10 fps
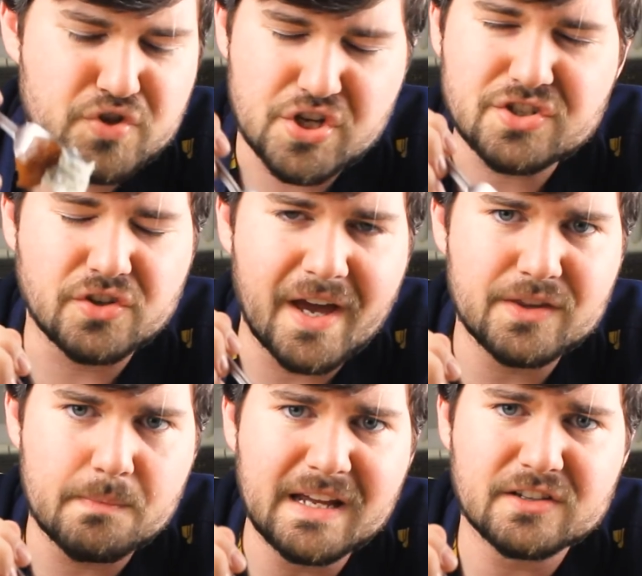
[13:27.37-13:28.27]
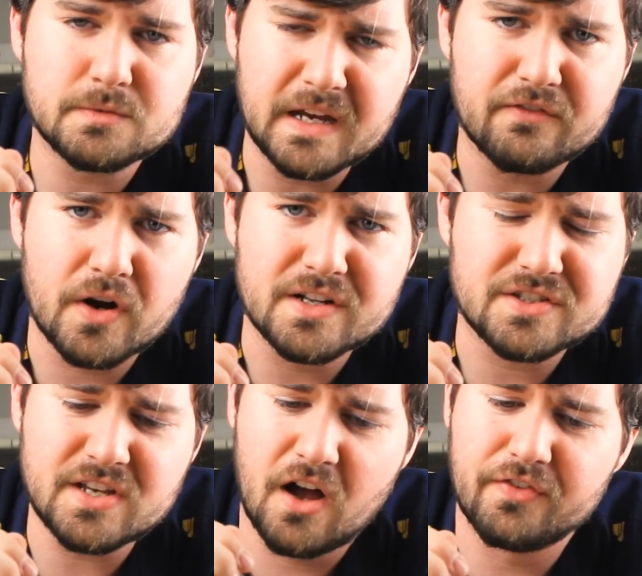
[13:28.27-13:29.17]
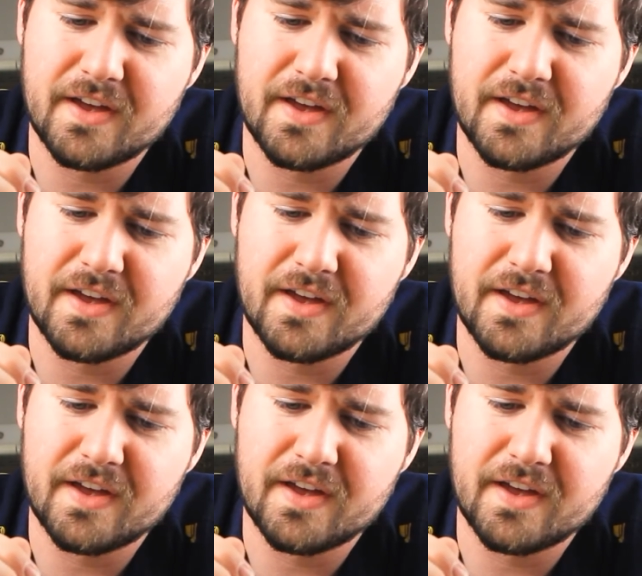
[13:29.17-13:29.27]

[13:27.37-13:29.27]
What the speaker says: just letting the meat speak for itself.